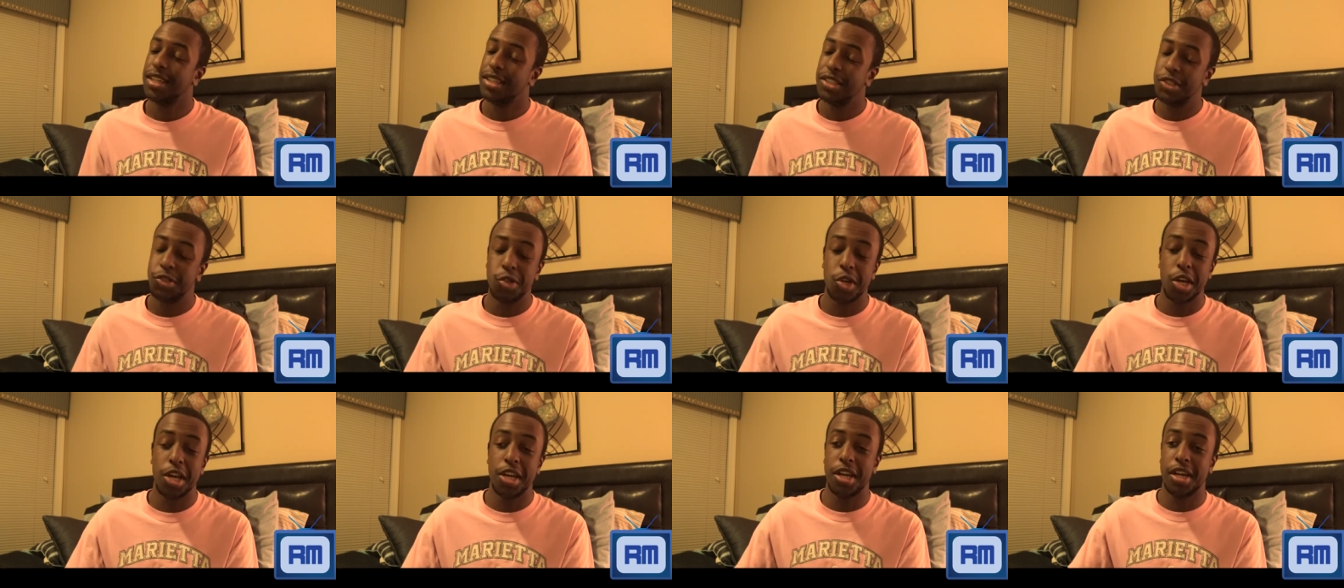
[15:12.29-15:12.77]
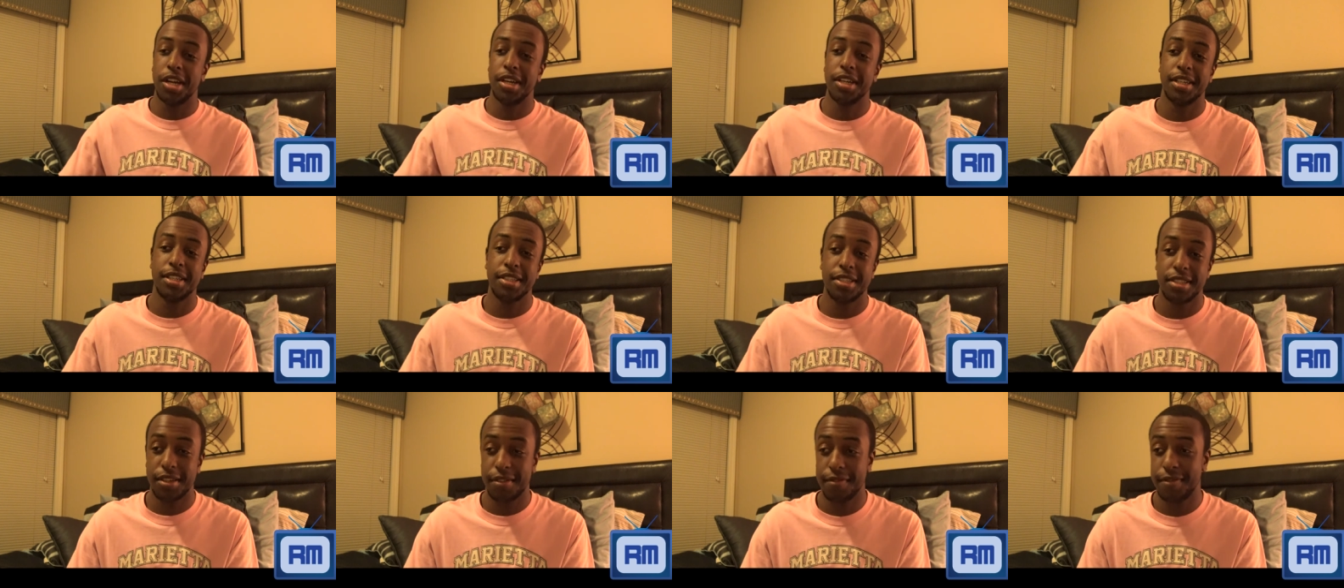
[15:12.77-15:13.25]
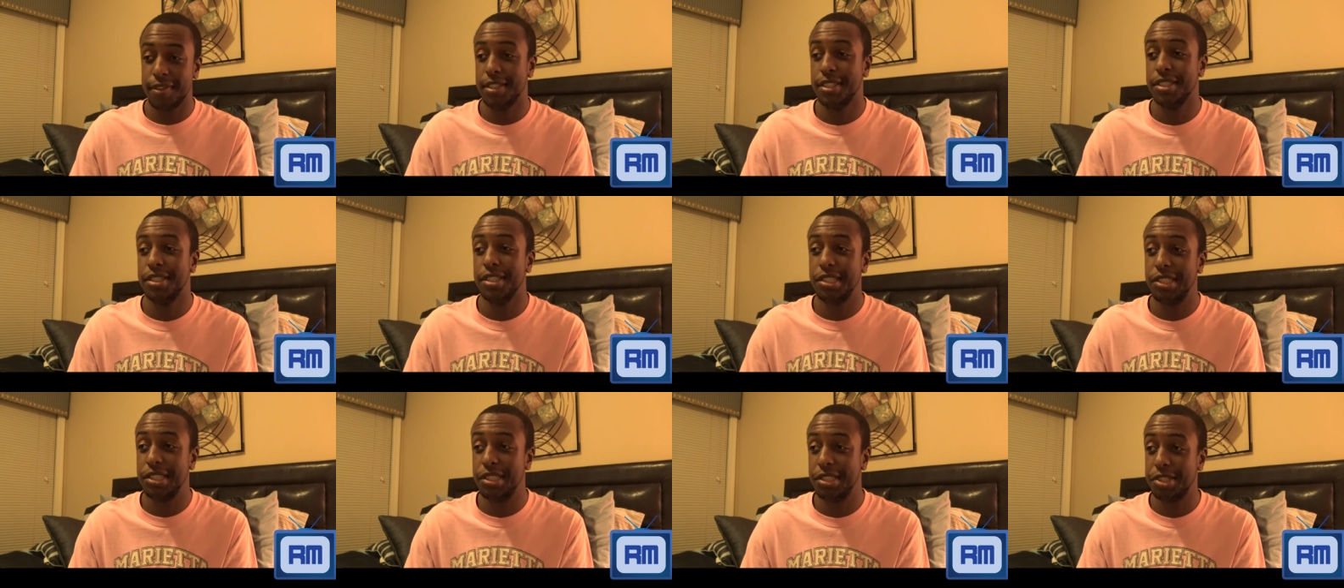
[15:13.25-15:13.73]
Trae Young is the
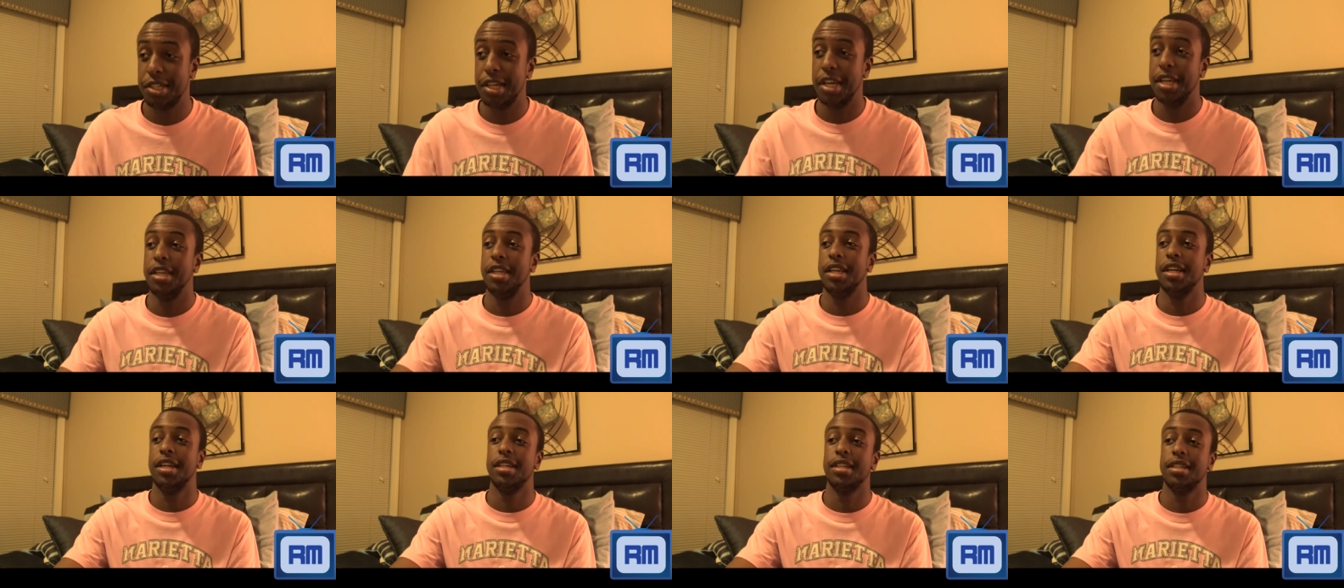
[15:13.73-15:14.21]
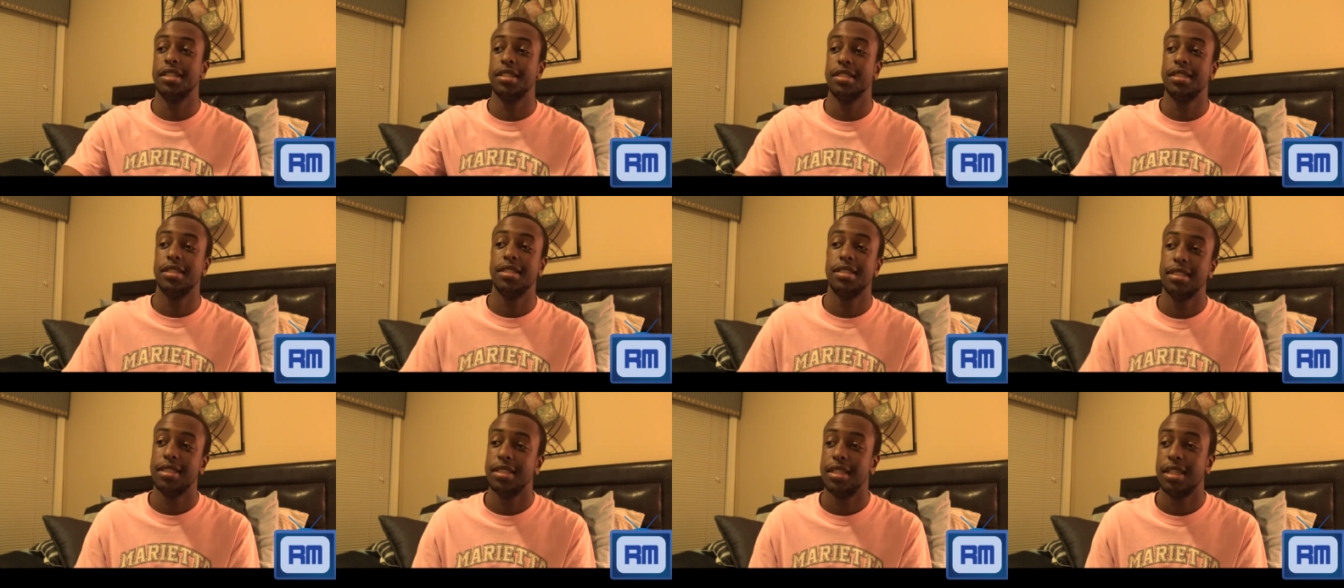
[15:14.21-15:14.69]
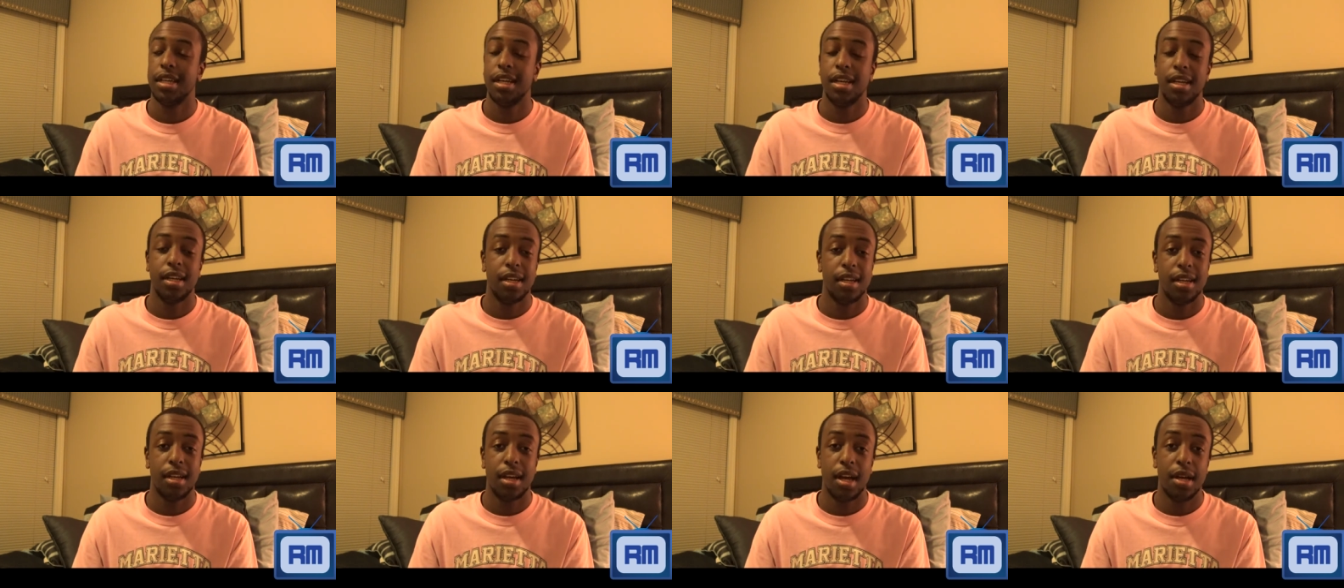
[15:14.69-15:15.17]
first Trae Young.
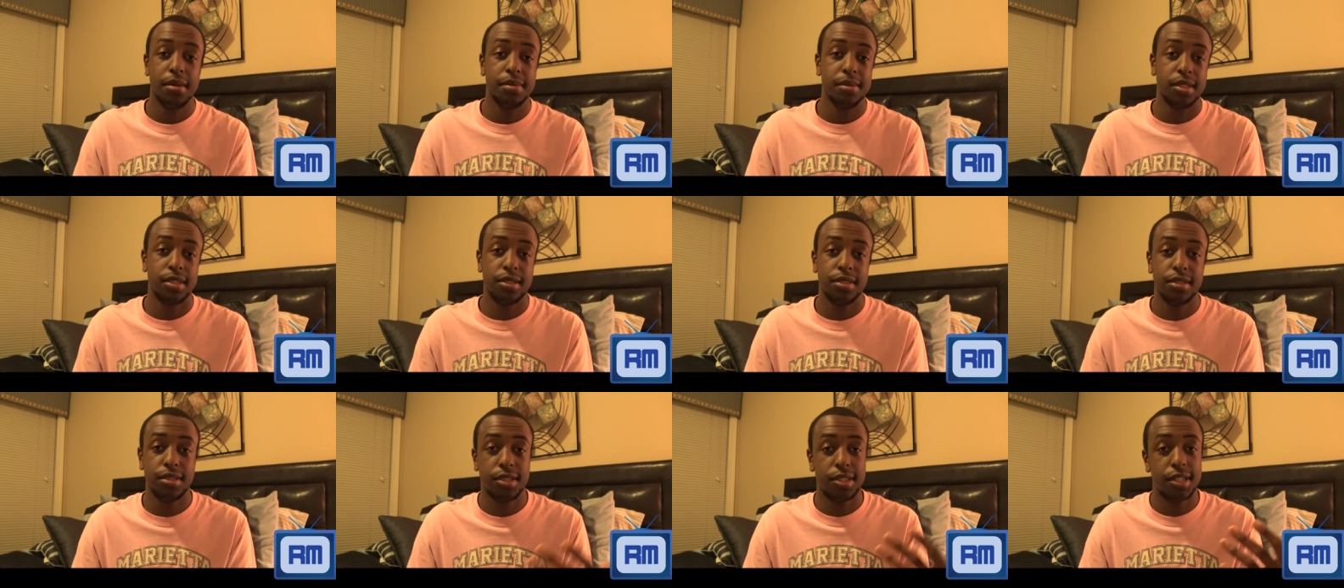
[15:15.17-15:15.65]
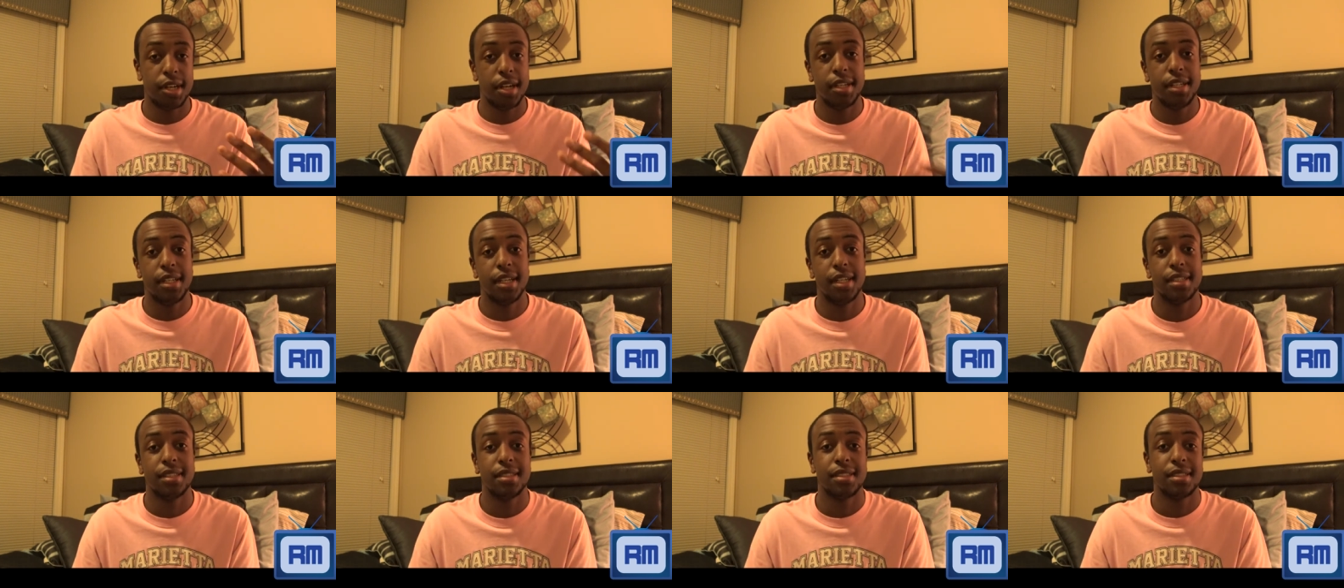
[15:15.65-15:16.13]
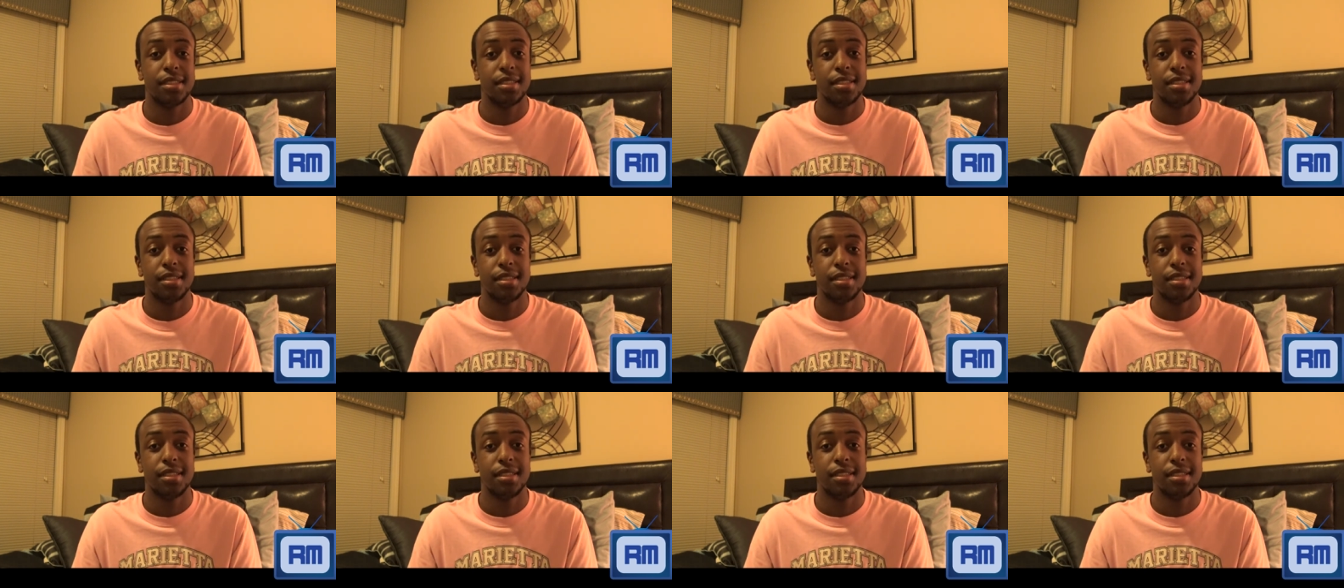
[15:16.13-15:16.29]
I'm going Trae Young.